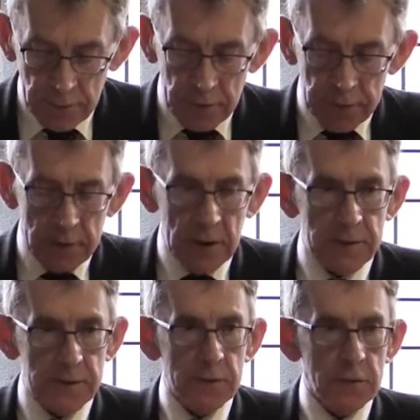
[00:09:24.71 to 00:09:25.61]
There's rather like
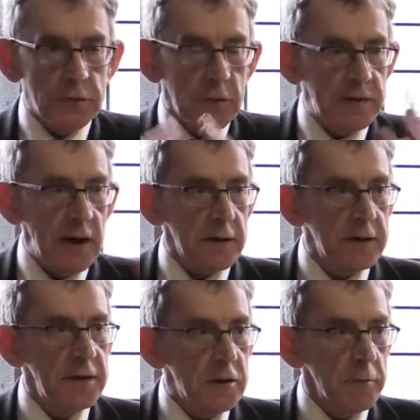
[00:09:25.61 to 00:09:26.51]
this notion of the
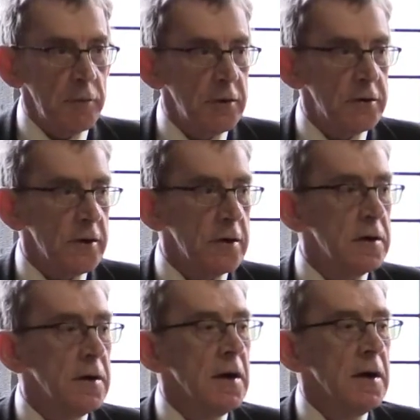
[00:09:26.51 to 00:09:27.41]
acquis
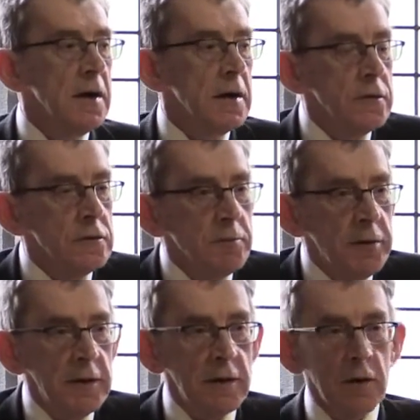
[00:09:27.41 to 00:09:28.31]
communautaire in
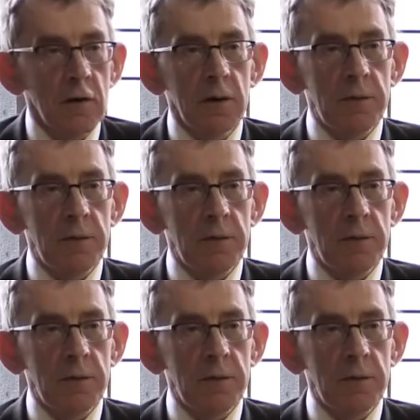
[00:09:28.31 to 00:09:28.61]
European law.